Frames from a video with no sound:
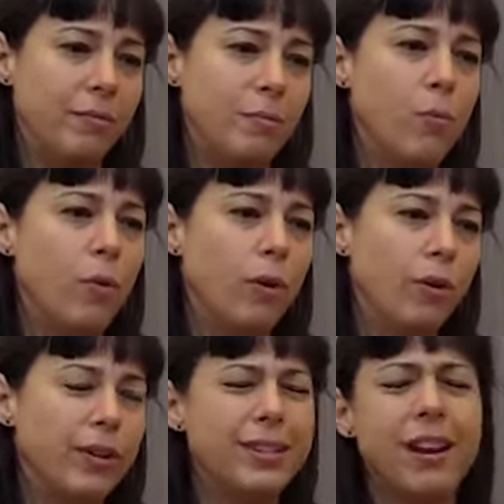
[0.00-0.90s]

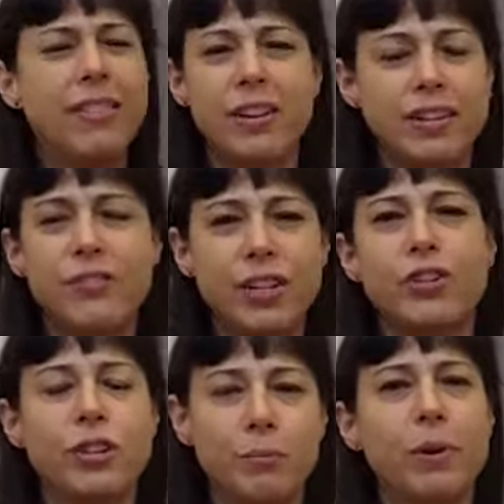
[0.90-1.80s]
more, it's not that it's
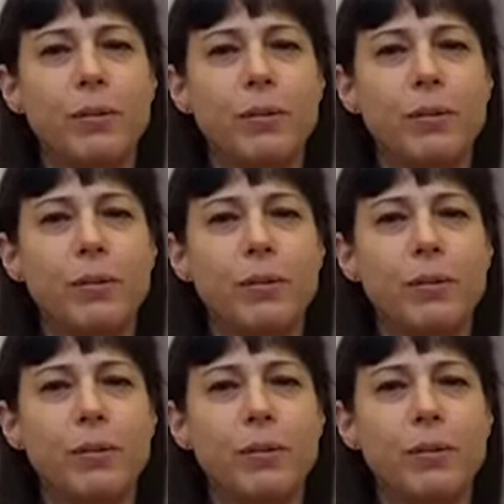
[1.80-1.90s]
fiction,